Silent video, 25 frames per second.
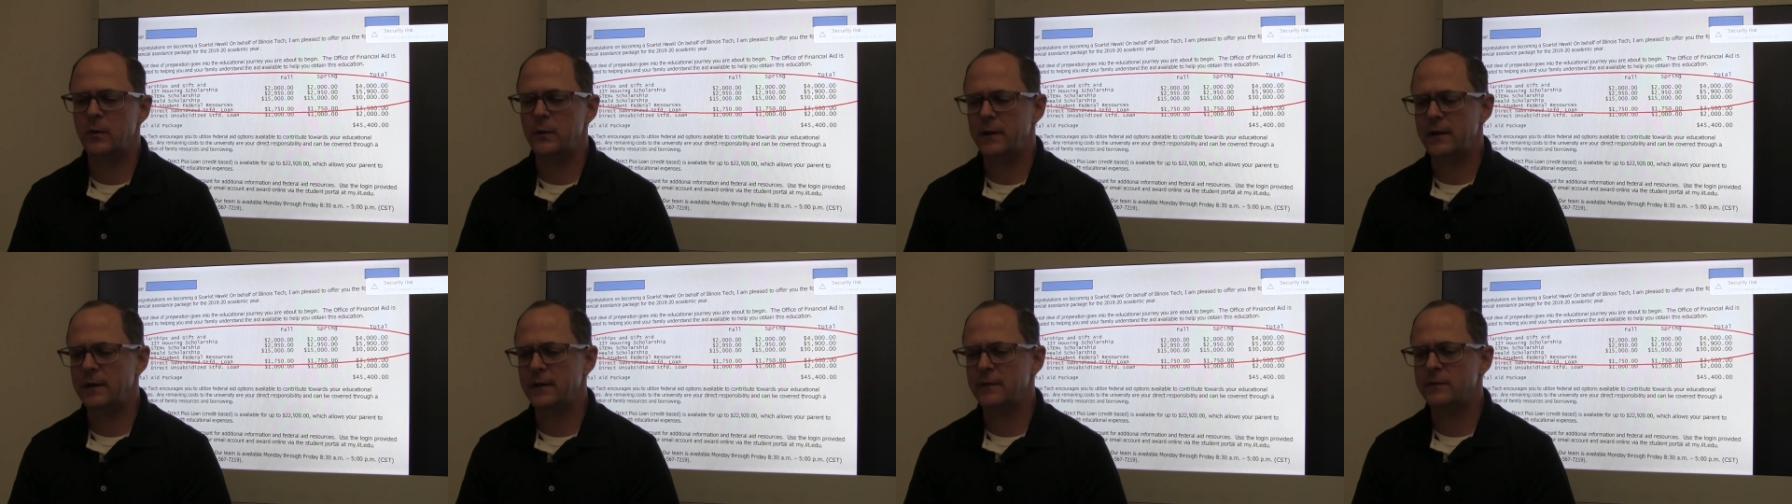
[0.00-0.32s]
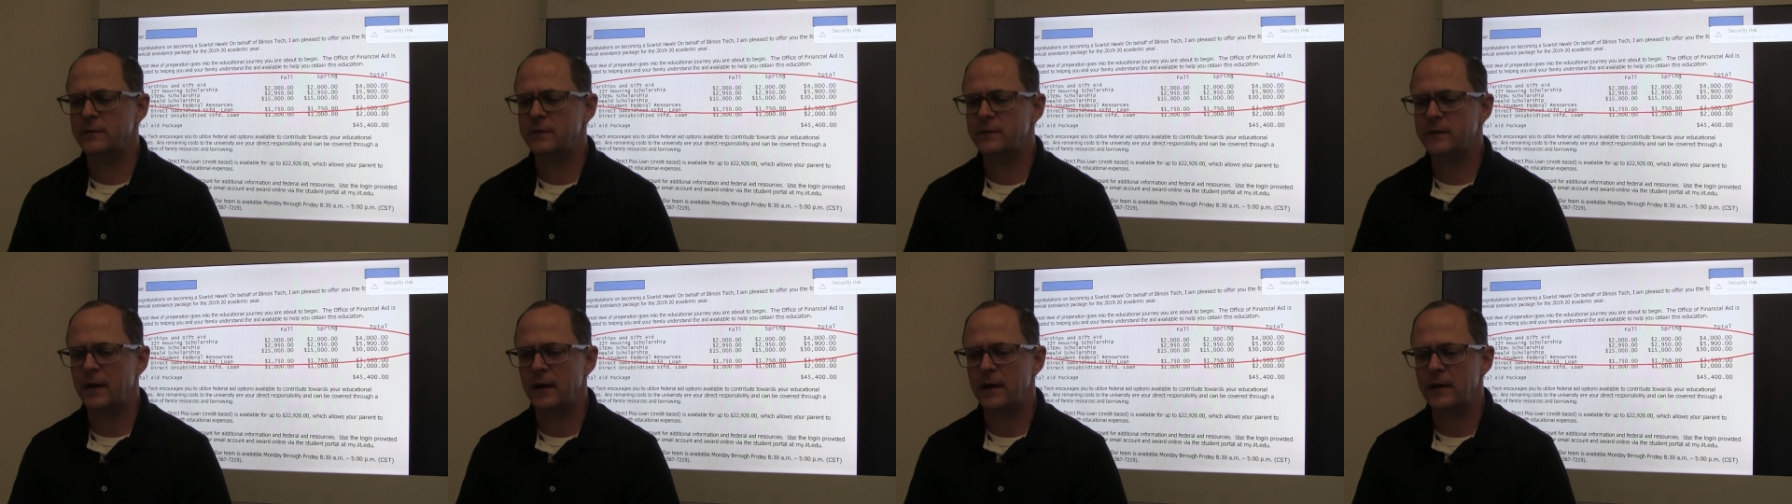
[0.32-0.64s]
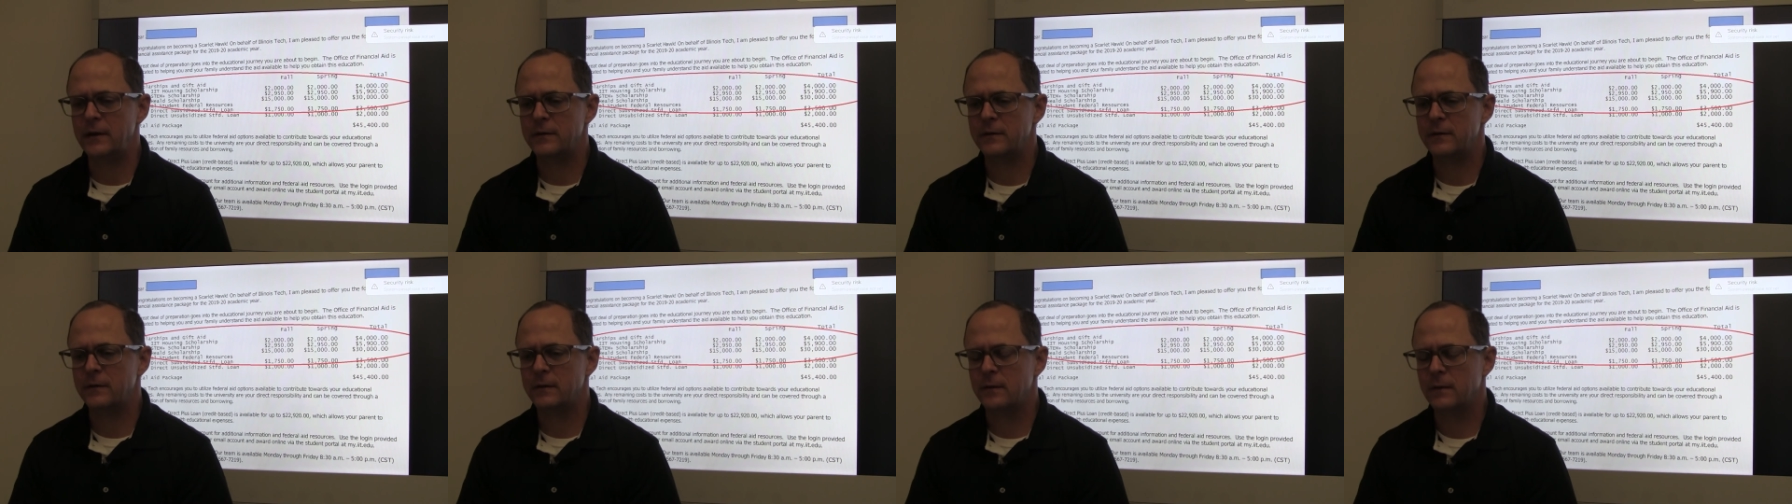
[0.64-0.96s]

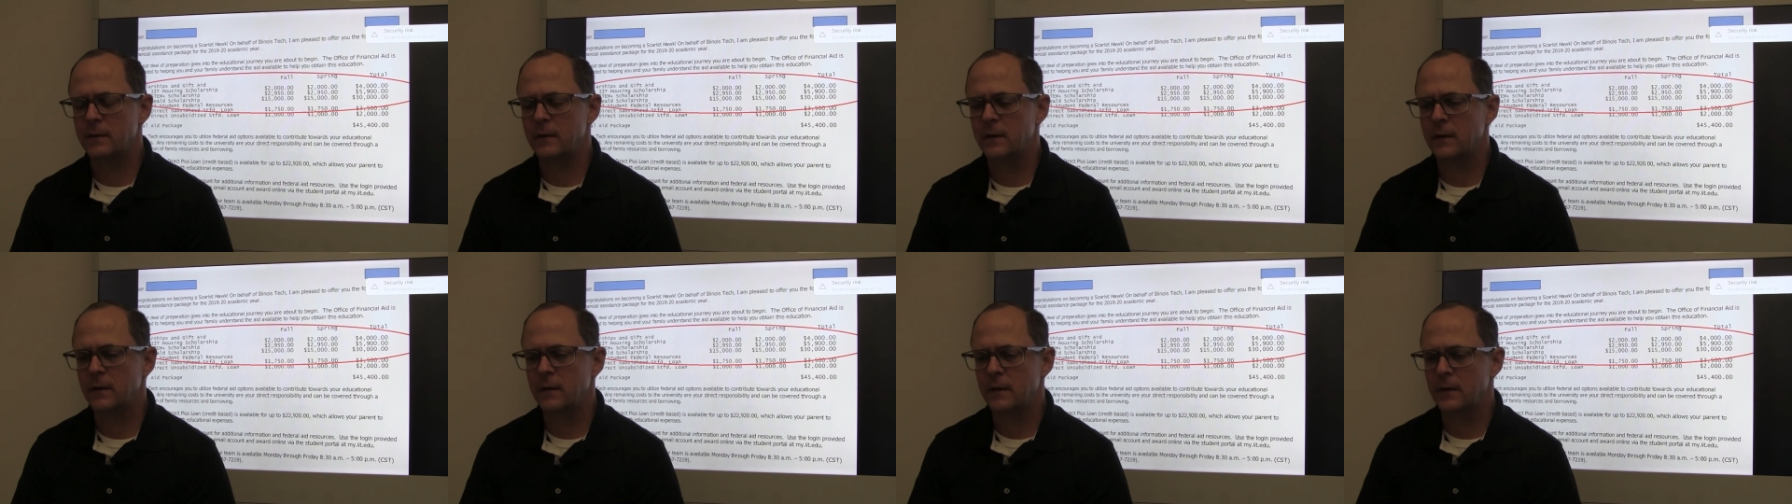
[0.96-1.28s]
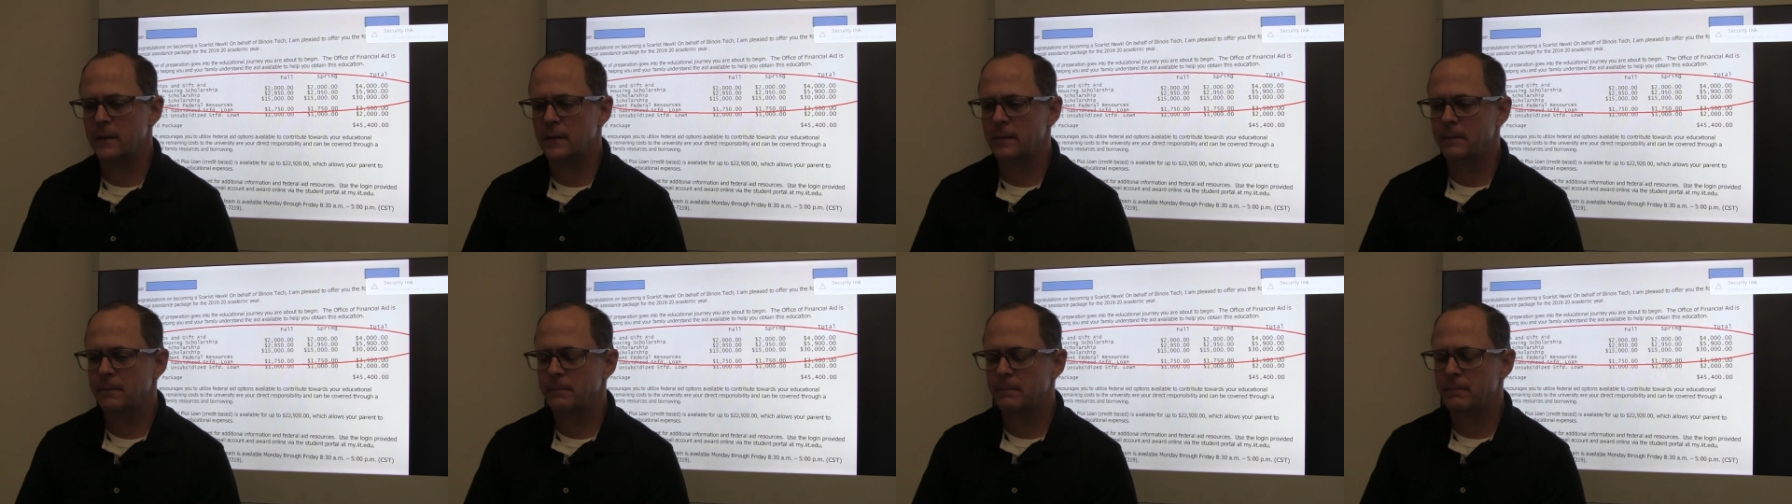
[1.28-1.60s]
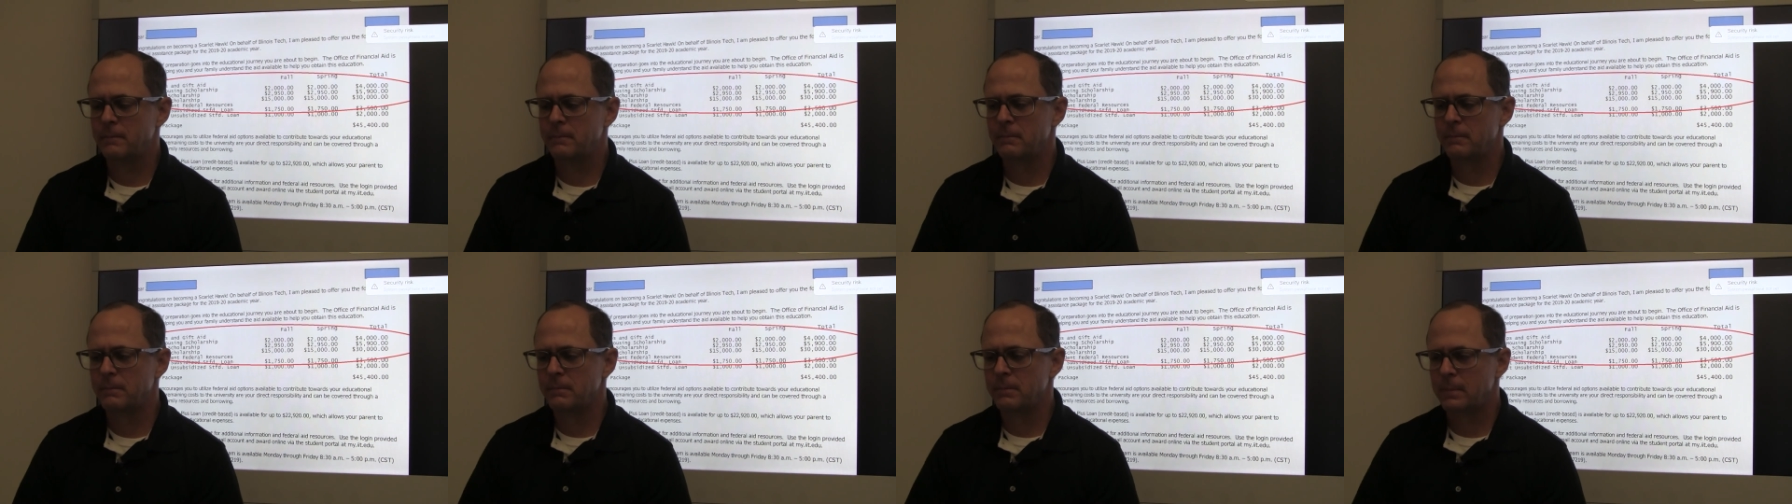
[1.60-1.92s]
in-state.
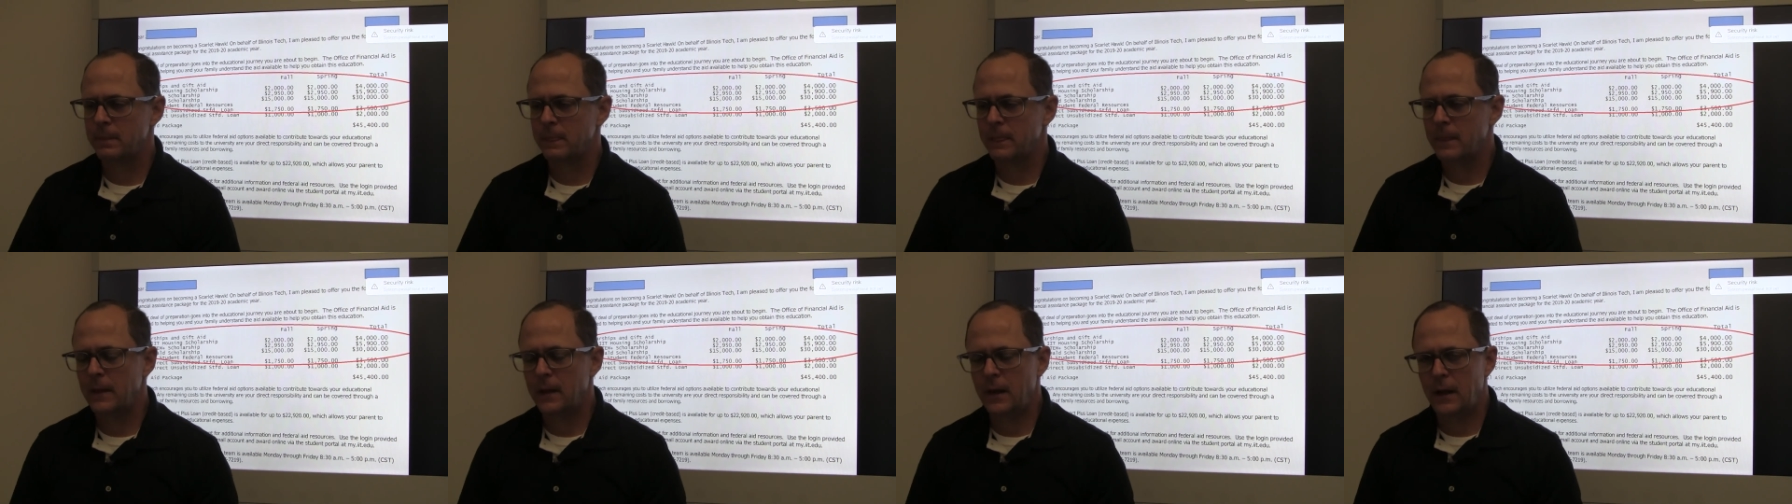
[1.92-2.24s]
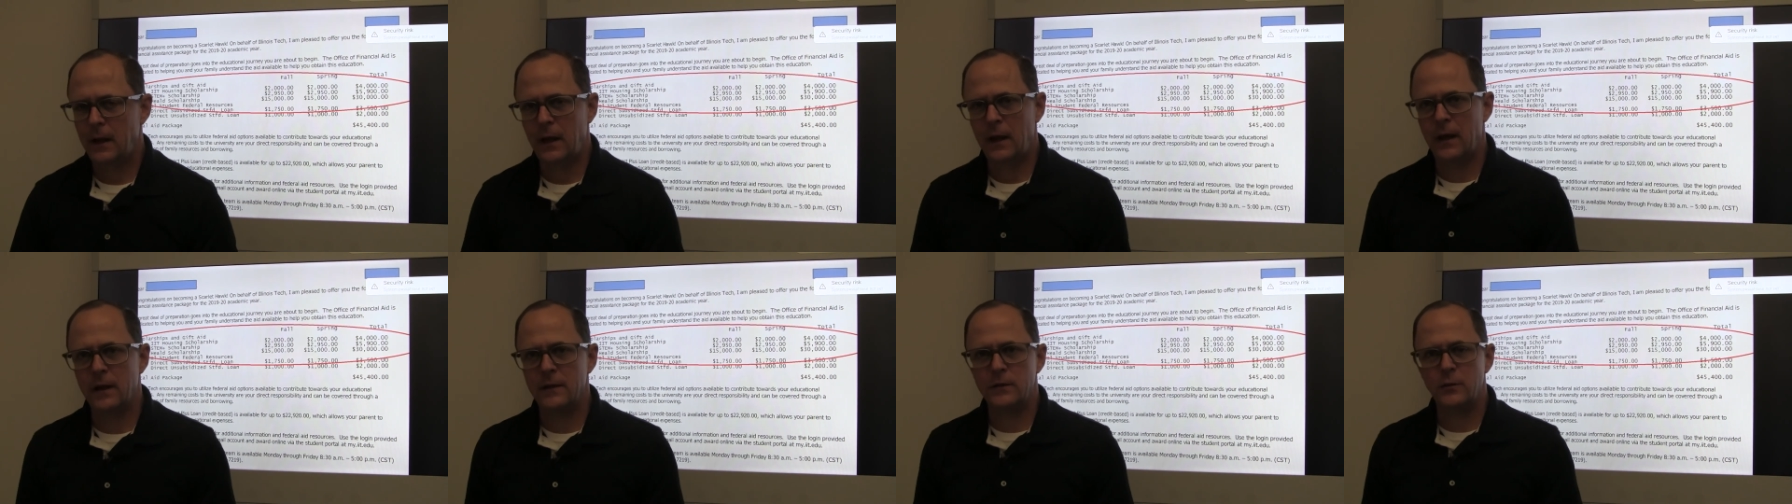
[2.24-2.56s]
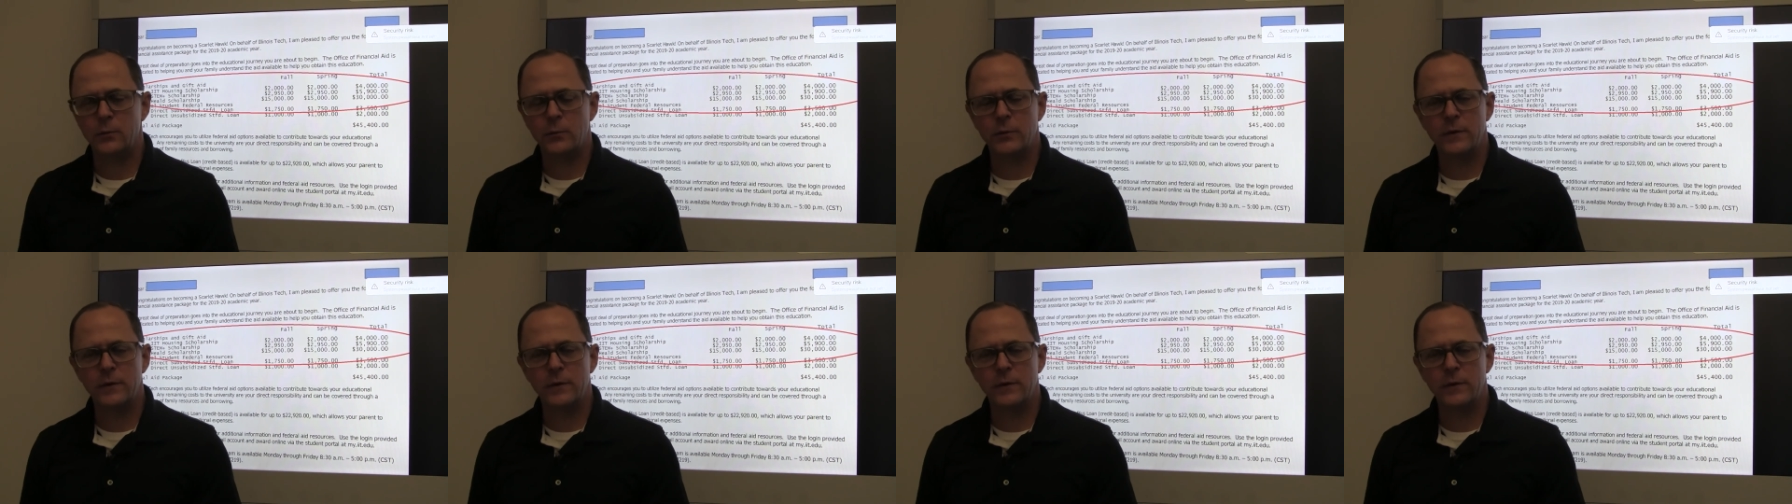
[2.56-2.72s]
And